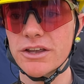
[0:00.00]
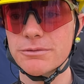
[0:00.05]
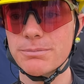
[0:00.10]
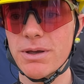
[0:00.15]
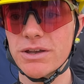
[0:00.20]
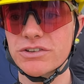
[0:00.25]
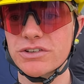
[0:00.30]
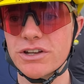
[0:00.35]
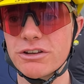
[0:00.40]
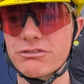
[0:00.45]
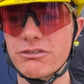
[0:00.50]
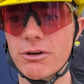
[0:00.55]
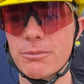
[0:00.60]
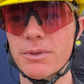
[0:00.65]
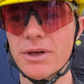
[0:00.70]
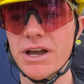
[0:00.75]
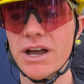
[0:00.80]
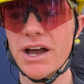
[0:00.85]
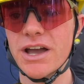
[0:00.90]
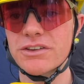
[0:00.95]
especially from
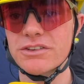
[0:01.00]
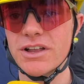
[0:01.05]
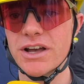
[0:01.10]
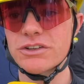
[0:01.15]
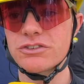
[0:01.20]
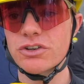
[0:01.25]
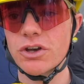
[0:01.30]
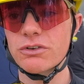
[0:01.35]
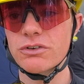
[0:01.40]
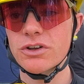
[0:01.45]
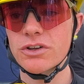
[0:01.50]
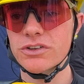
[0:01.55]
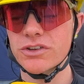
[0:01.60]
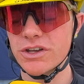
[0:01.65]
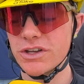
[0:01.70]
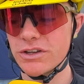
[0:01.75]
the guys like Jonas.